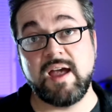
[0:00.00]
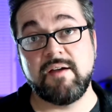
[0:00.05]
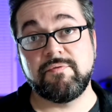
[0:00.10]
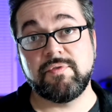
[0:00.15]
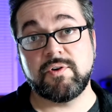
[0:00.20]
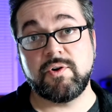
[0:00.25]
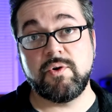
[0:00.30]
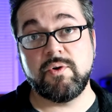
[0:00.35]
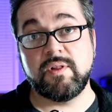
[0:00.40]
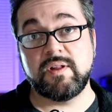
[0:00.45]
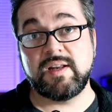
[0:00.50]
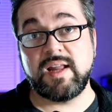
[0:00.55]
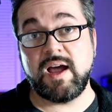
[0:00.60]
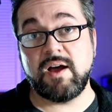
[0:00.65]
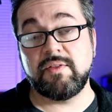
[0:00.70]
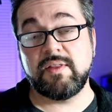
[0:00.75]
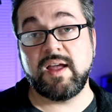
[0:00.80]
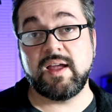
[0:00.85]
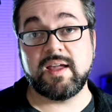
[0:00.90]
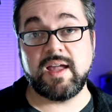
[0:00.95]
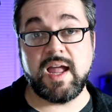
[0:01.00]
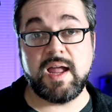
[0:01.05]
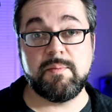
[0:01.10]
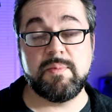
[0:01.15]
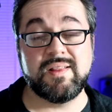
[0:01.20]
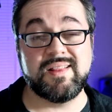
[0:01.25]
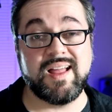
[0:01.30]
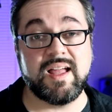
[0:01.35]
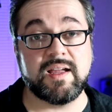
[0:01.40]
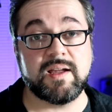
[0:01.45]
And for cooling down that
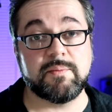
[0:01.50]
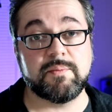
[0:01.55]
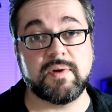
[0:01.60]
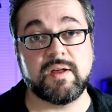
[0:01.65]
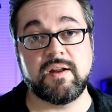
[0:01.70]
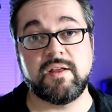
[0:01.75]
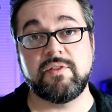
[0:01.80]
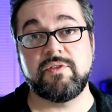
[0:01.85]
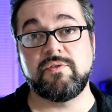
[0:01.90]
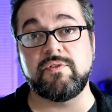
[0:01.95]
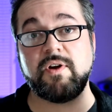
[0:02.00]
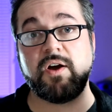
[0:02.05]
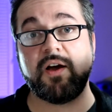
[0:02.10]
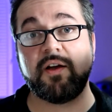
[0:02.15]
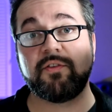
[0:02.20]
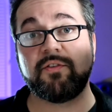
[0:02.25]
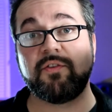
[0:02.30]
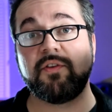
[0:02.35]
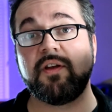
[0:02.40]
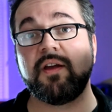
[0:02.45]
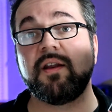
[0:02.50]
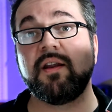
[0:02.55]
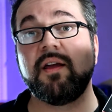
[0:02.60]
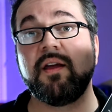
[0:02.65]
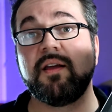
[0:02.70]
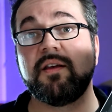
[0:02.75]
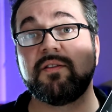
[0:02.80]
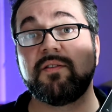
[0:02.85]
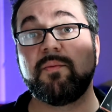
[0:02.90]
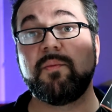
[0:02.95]
Kaby Lake, I'm gonna toss in
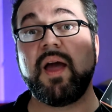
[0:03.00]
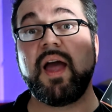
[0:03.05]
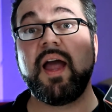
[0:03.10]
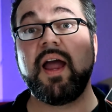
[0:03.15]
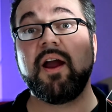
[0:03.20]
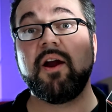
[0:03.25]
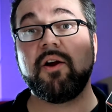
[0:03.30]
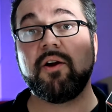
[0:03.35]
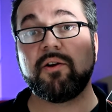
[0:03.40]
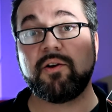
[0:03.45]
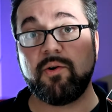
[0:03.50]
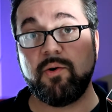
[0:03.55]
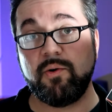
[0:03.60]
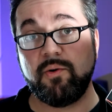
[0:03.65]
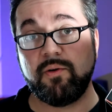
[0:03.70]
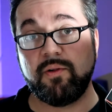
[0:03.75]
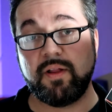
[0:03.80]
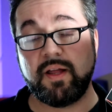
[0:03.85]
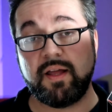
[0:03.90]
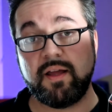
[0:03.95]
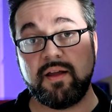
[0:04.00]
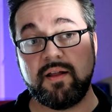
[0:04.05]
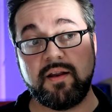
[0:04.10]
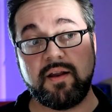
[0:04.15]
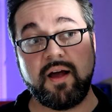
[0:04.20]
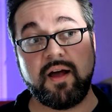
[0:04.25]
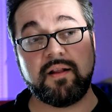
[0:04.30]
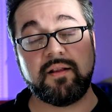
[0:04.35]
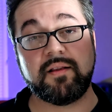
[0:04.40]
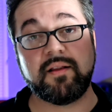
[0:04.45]
some air
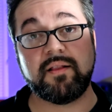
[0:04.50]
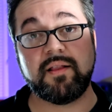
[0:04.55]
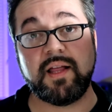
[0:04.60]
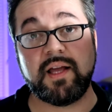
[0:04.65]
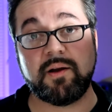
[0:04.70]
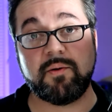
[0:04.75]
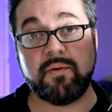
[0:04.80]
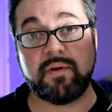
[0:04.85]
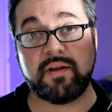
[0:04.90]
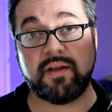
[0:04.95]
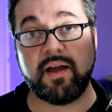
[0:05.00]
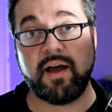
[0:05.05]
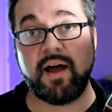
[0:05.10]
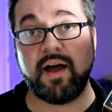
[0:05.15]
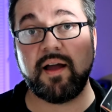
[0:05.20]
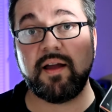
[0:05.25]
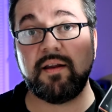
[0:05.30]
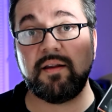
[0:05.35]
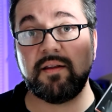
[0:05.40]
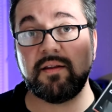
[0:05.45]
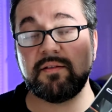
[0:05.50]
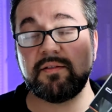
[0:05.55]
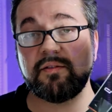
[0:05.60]
cooling, not the liquid kind.